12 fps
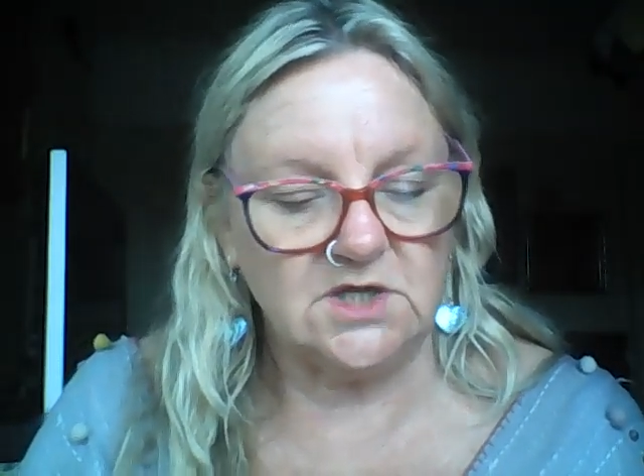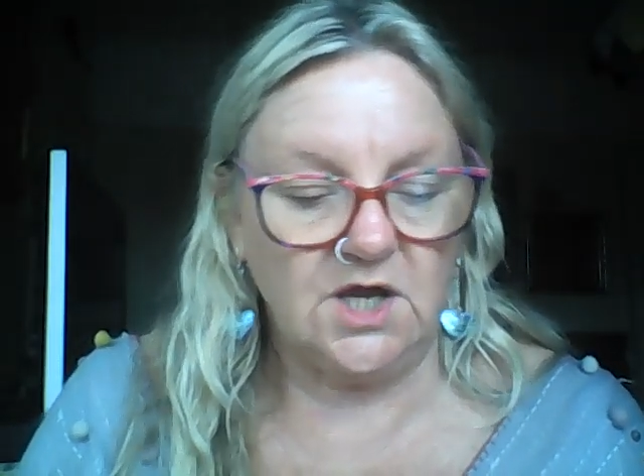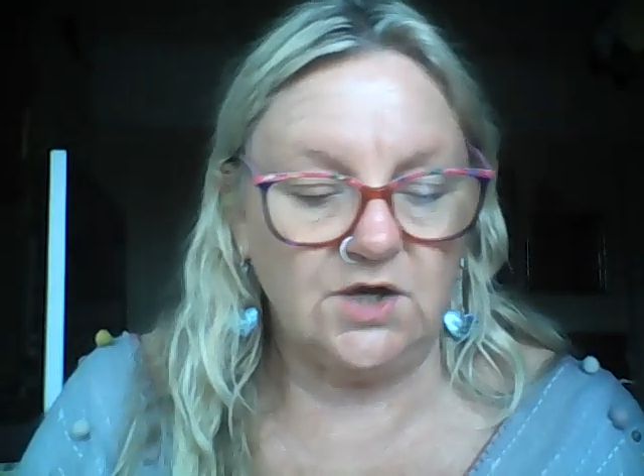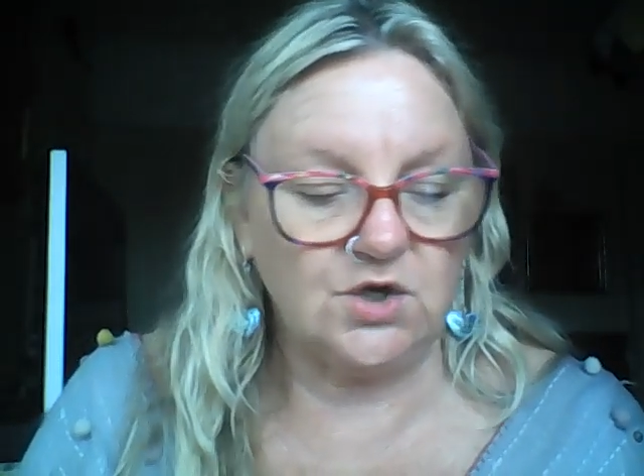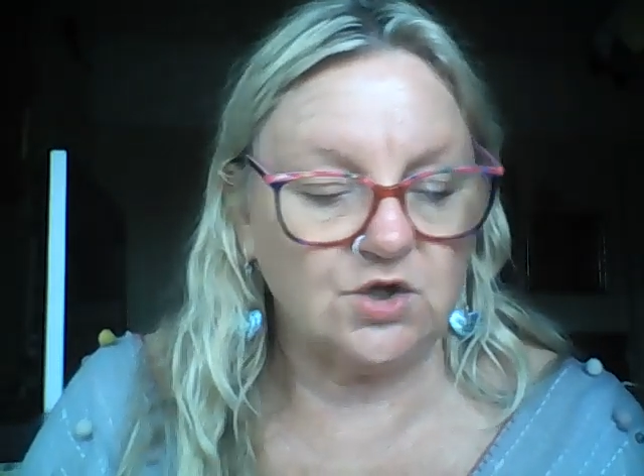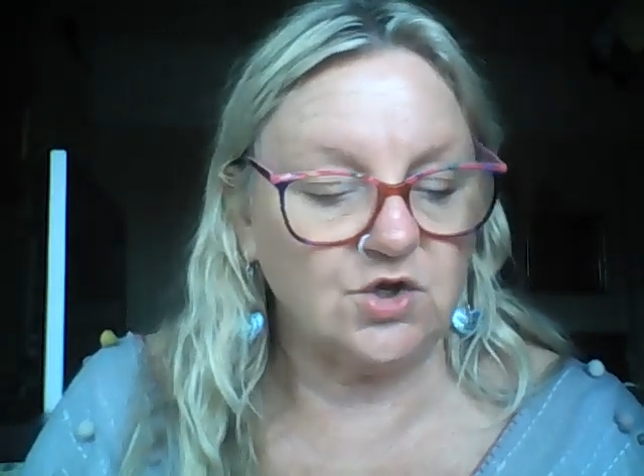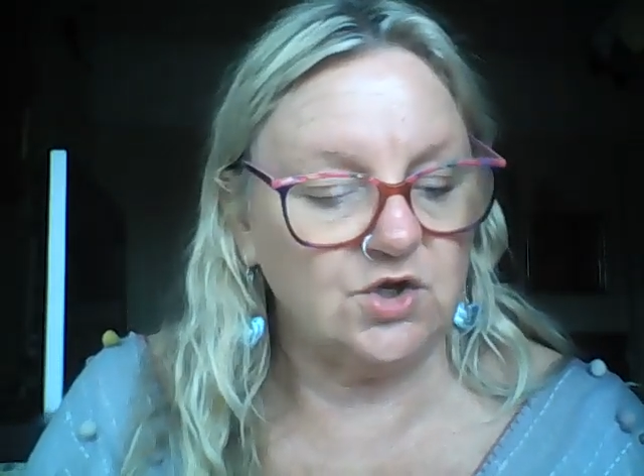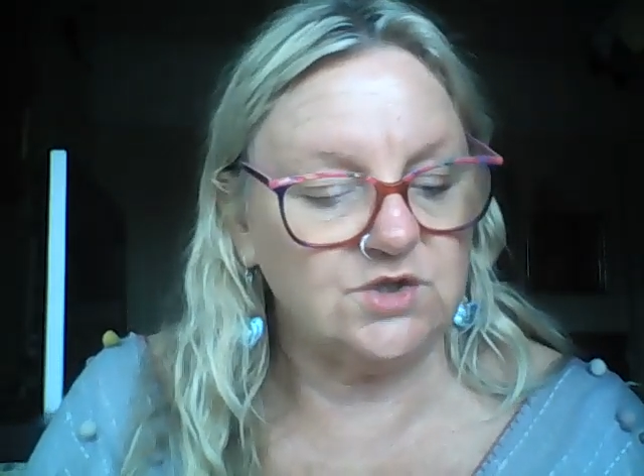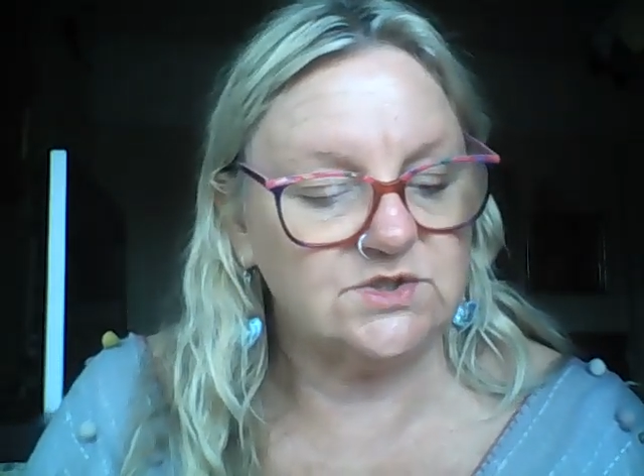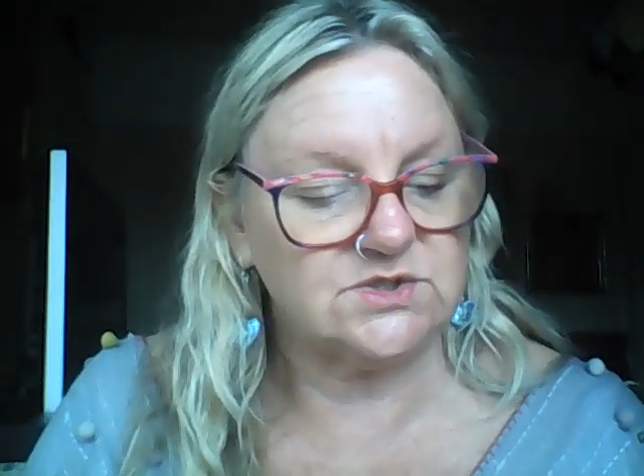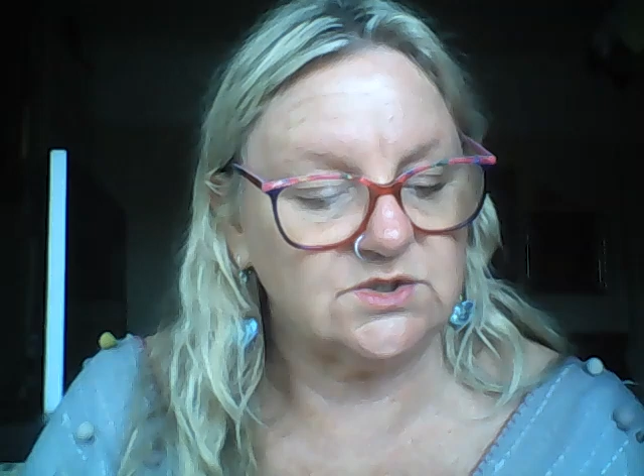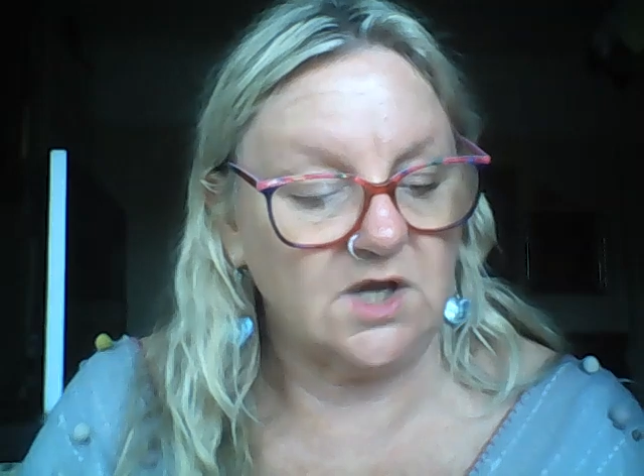It occurred
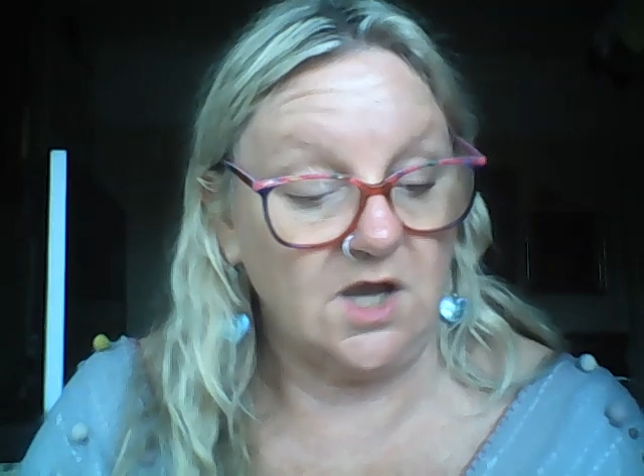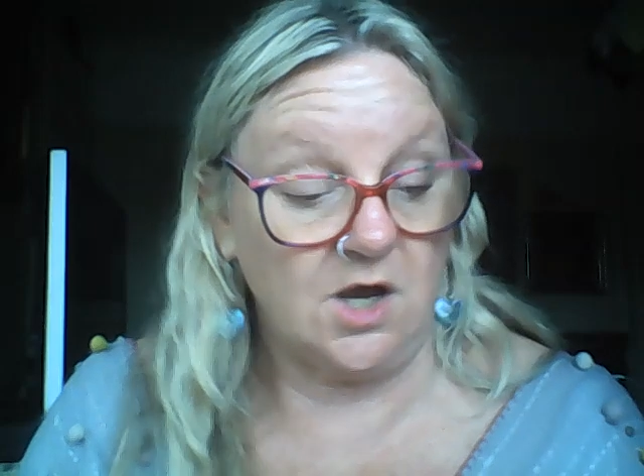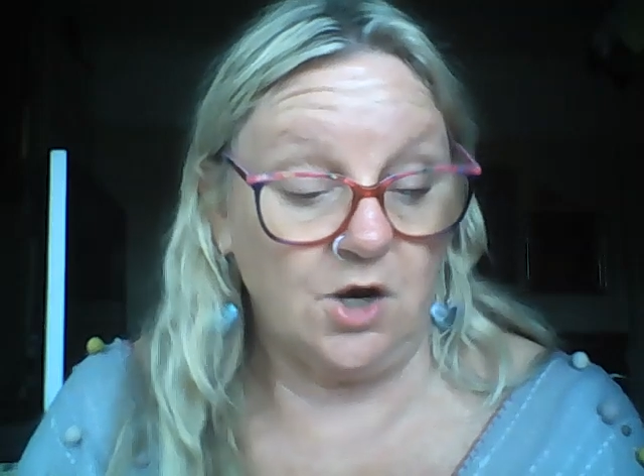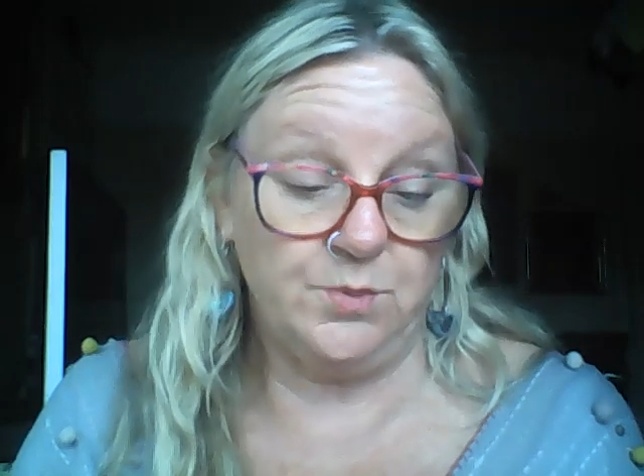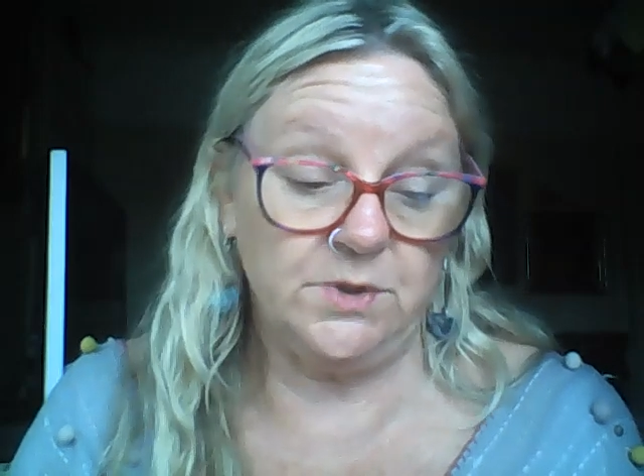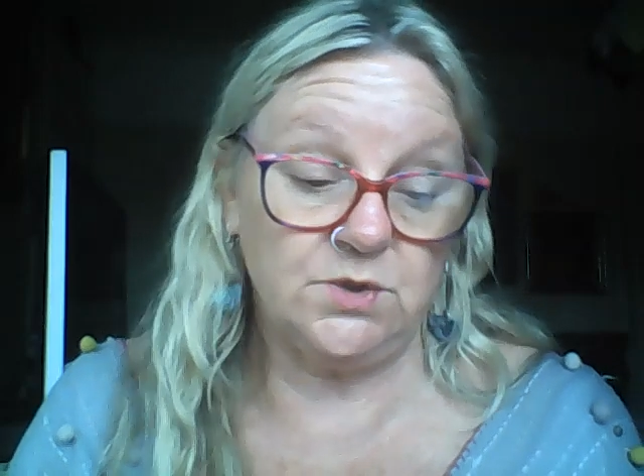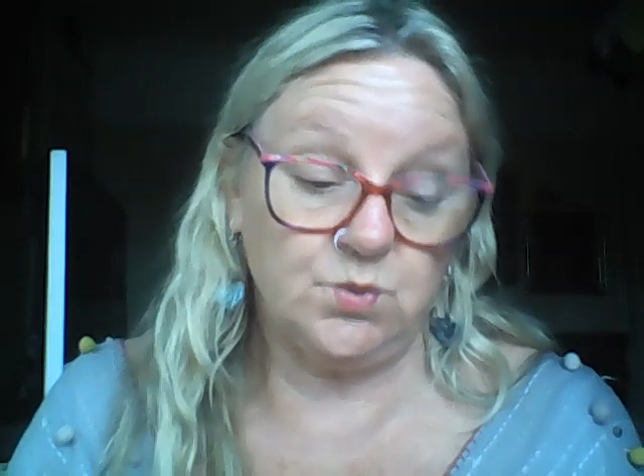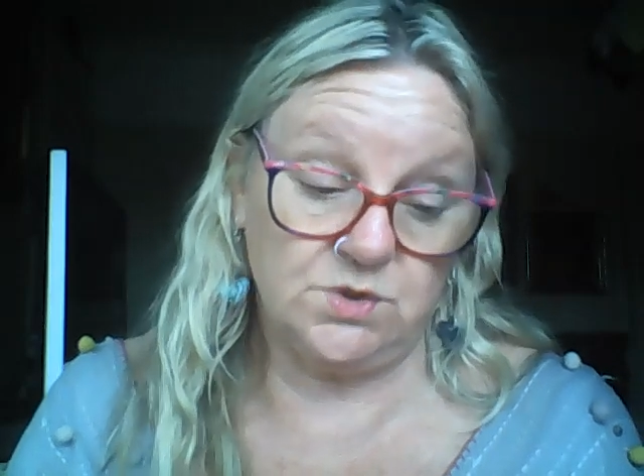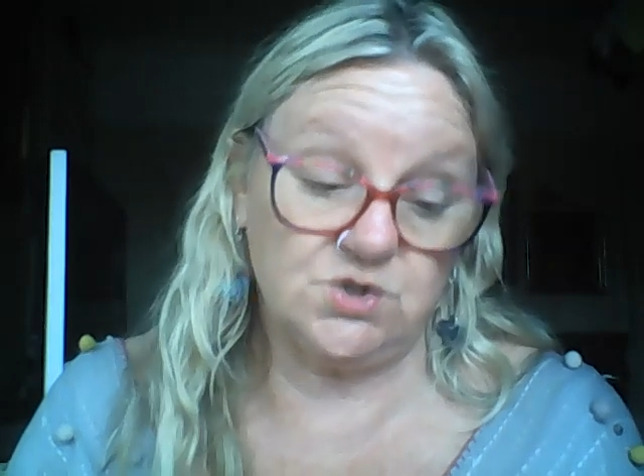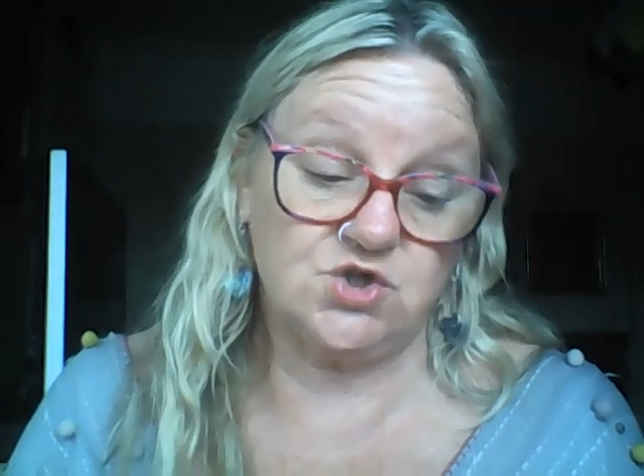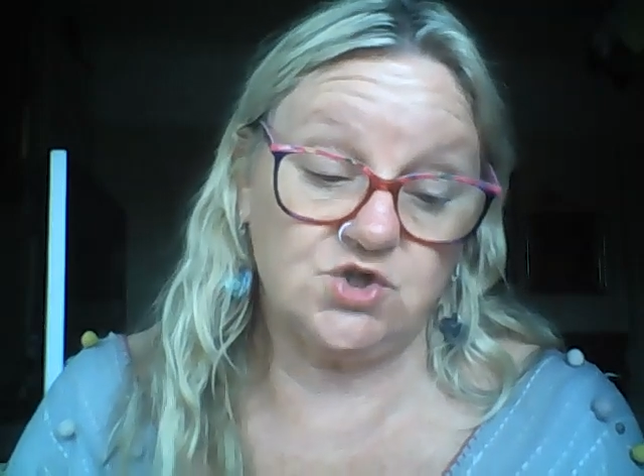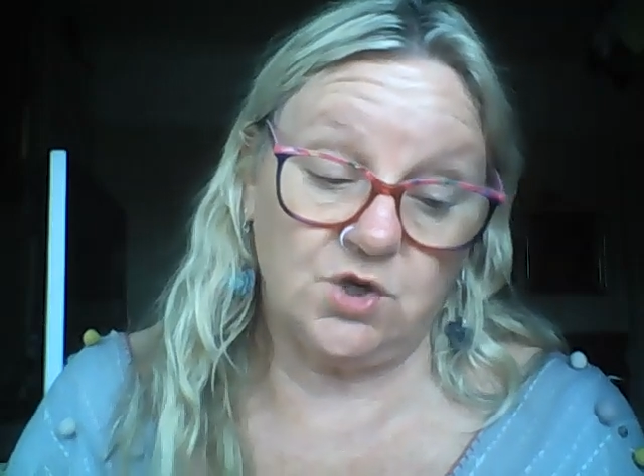to Albert with
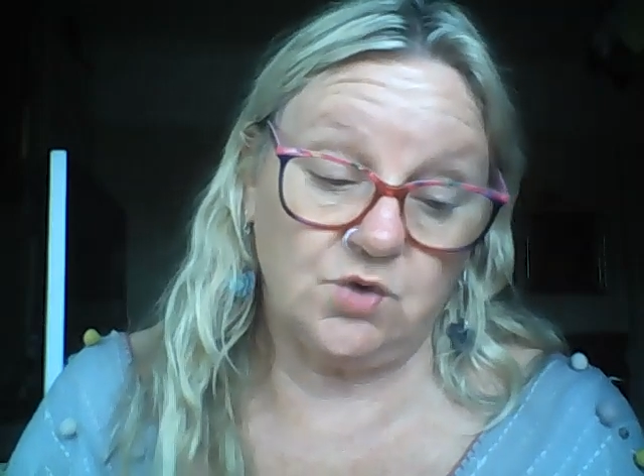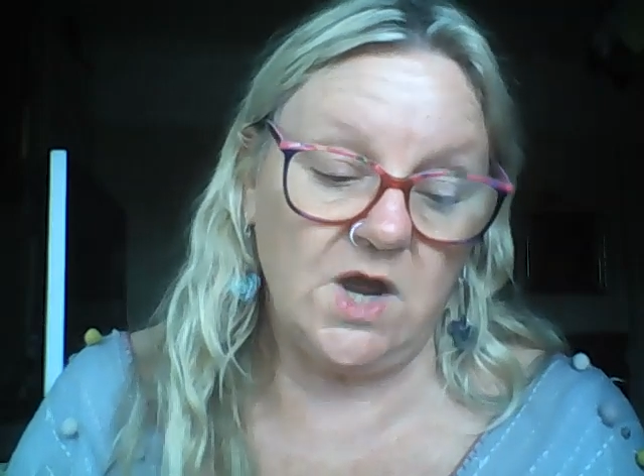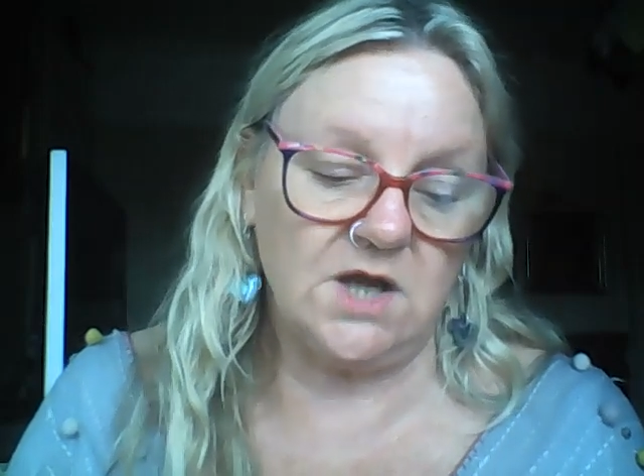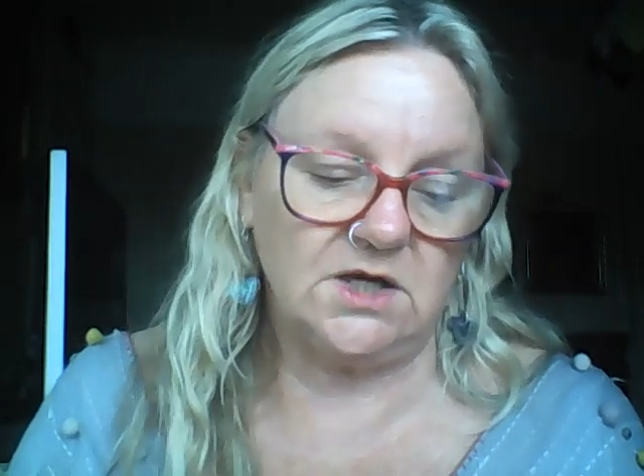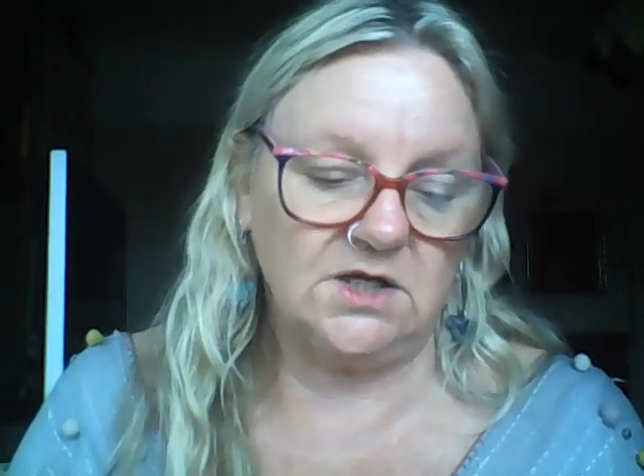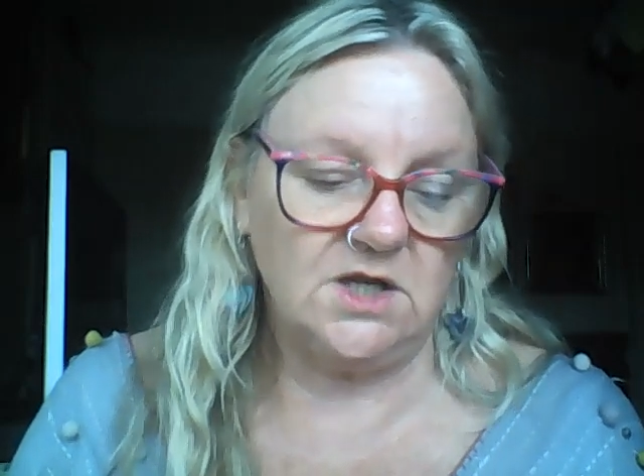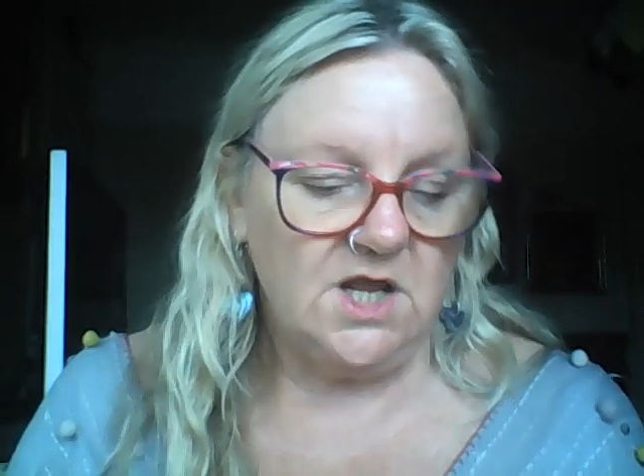chagrin